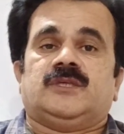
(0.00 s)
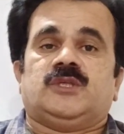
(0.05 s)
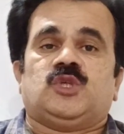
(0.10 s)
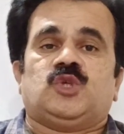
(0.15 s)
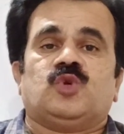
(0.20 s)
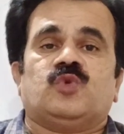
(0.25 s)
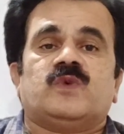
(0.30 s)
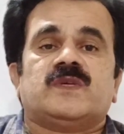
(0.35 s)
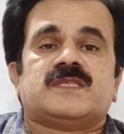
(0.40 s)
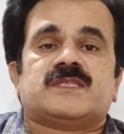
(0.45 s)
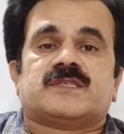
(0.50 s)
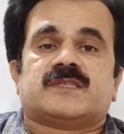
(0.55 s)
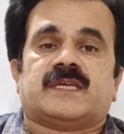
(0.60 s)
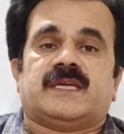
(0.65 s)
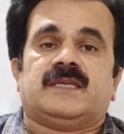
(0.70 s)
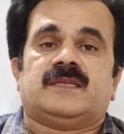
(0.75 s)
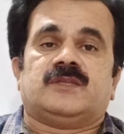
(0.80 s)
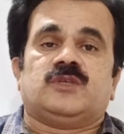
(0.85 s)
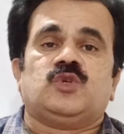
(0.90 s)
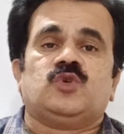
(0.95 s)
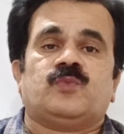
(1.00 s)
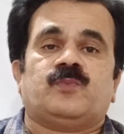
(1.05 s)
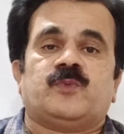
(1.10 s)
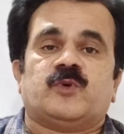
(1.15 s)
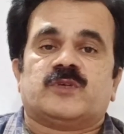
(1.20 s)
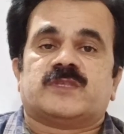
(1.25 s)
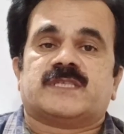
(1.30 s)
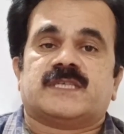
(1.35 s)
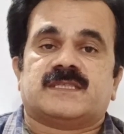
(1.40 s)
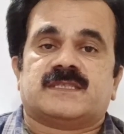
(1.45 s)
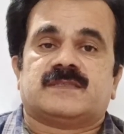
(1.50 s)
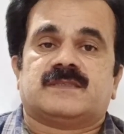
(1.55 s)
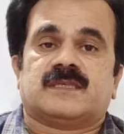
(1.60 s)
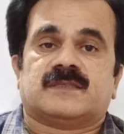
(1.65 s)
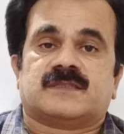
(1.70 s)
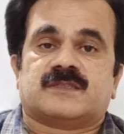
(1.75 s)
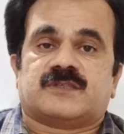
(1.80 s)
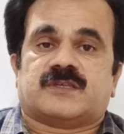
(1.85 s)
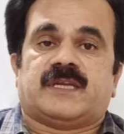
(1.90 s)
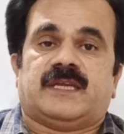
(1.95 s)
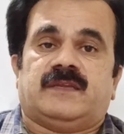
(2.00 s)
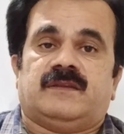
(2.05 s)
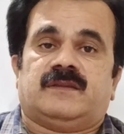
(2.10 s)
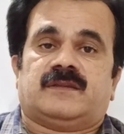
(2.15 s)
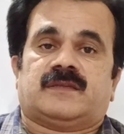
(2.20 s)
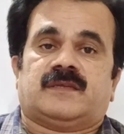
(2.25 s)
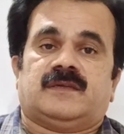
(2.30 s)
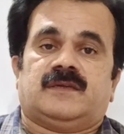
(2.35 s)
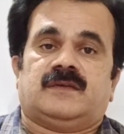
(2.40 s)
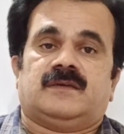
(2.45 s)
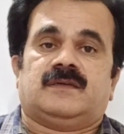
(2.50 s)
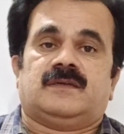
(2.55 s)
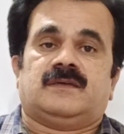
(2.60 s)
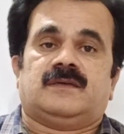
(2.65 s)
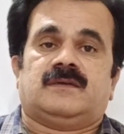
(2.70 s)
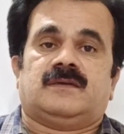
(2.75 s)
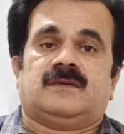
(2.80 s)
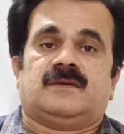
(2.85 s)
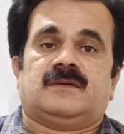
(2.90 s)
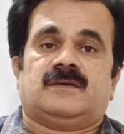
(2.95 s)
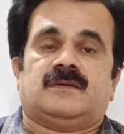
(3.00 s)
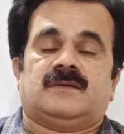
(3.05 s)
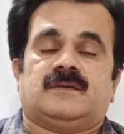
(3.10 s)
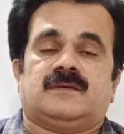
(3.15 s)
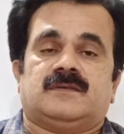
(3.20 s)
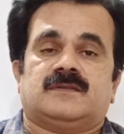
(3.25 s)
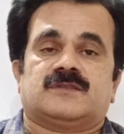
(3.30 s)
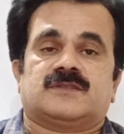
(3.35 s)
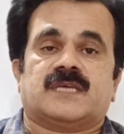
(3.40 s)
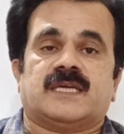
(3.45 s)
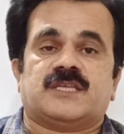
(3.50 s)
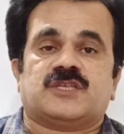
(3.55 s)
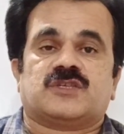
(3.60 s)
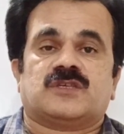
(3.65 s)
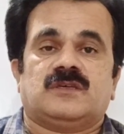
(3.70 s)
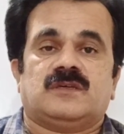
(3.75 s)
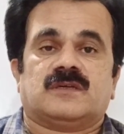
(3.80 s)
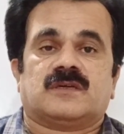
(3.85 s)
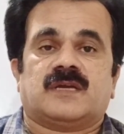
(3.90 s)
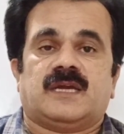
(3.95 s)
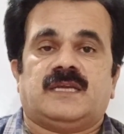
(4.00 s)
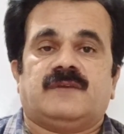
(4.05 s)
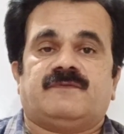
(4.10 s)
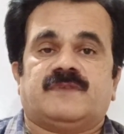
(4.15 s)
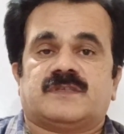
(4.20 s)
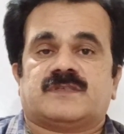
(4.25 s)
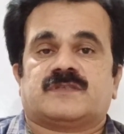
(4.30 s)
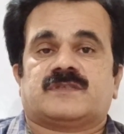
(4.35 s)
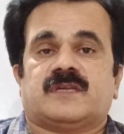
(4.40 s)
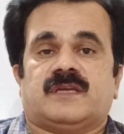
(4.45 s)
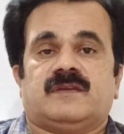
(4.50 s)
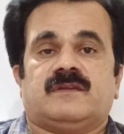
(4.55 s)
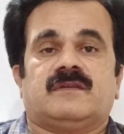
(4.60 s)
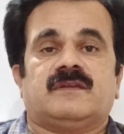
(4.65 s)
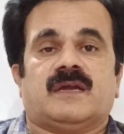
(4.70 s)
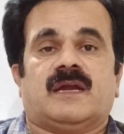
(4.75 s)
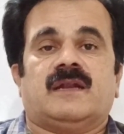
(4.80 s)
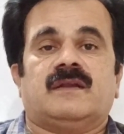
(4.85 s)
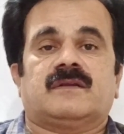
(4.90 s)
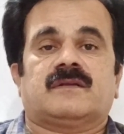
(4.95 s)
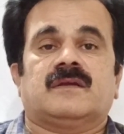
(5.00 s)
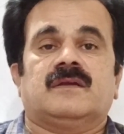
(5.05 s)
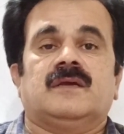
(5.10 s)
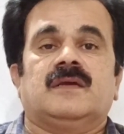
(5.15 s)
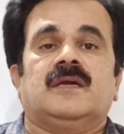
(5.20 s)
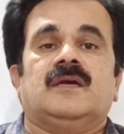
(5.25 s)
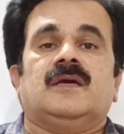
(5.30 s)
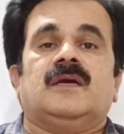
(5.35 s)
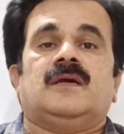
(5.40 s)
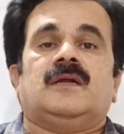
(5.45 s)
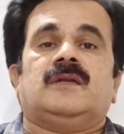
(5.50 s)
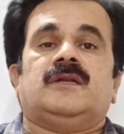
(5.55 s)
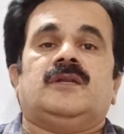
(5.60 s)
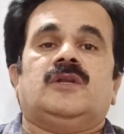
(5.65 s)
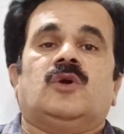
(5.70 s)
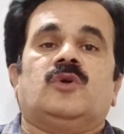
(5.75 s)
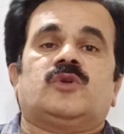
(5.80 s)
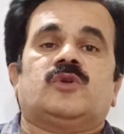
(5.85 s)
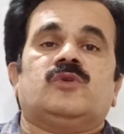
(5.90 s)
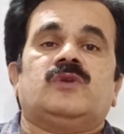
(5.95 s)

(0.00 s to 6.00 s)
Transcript: your strength, you possess the strength such kind of a strength that not